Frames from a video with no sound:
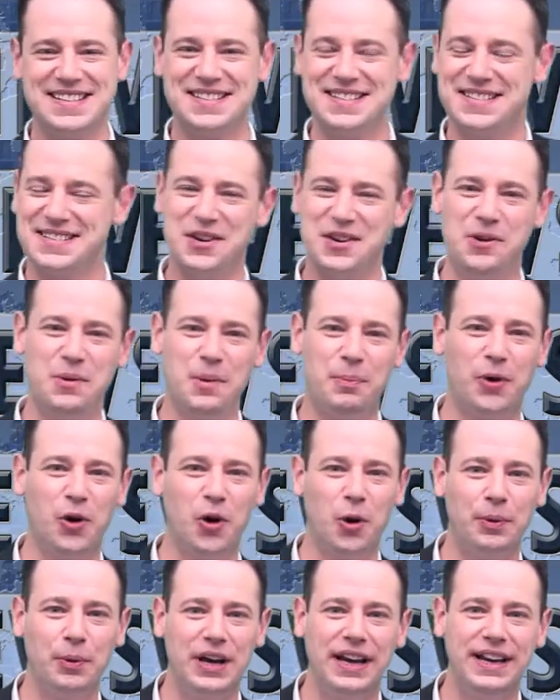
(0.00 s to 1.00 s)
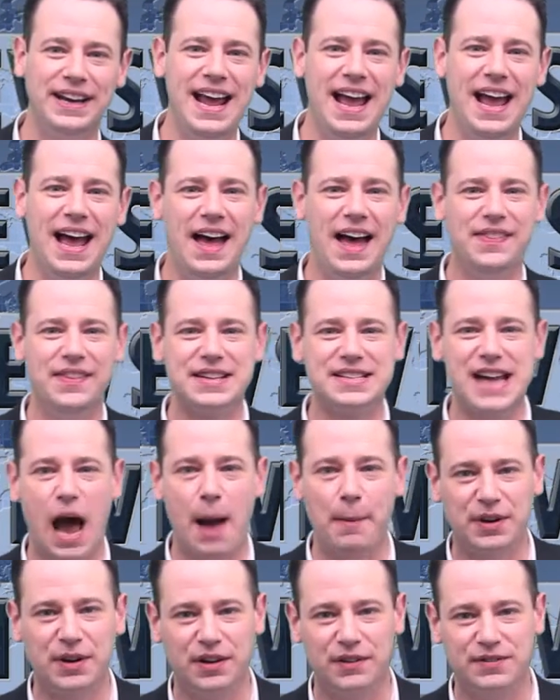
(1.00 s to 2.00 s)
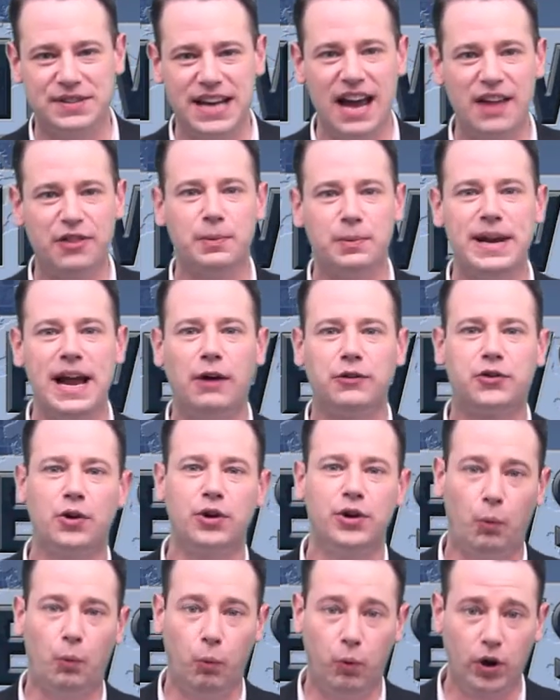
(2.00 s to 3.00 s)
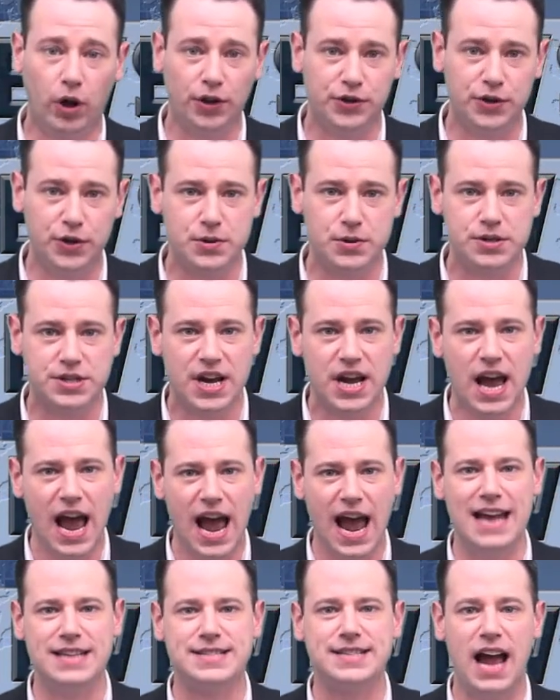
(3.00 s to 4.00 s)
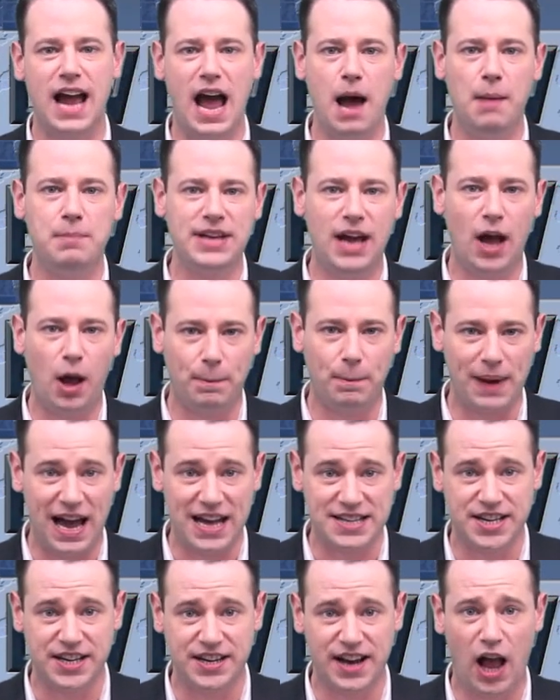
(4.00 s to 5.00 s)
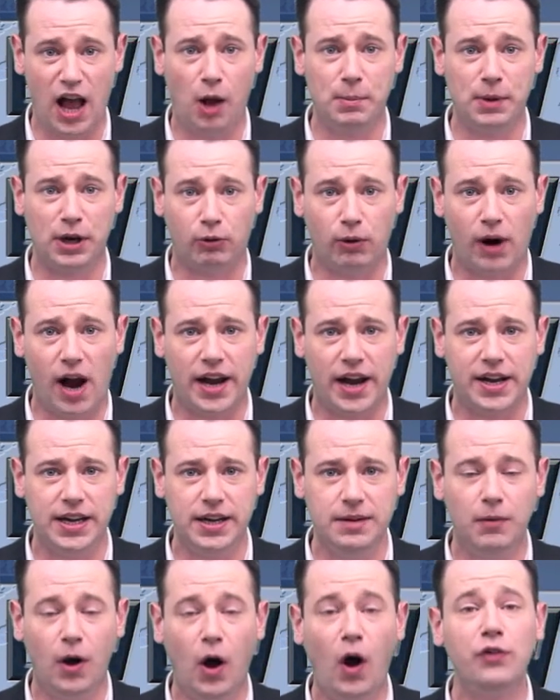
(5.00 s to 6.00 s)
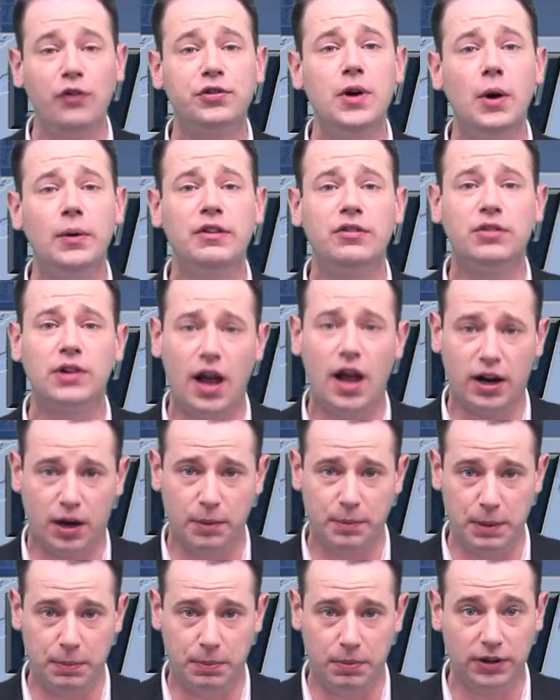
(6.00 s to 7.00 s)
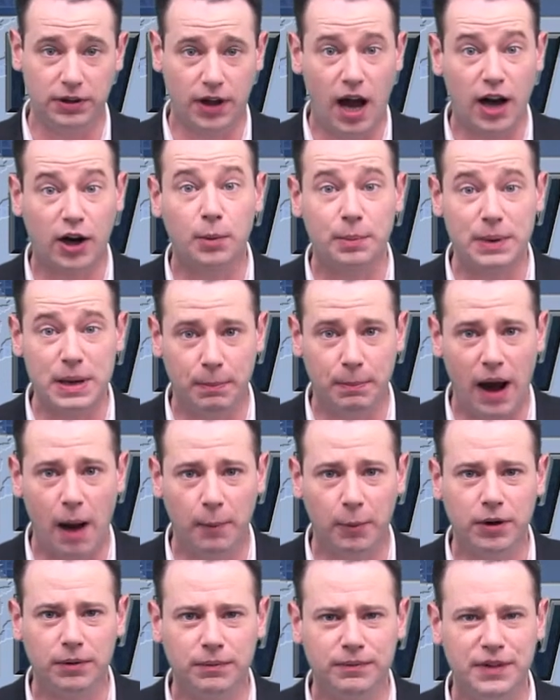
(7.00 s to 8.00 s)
So appropriate. Now on the topic of death, we now turn to world news as Abdel Basit al-Megrahi, also known as Lockerbie bomber.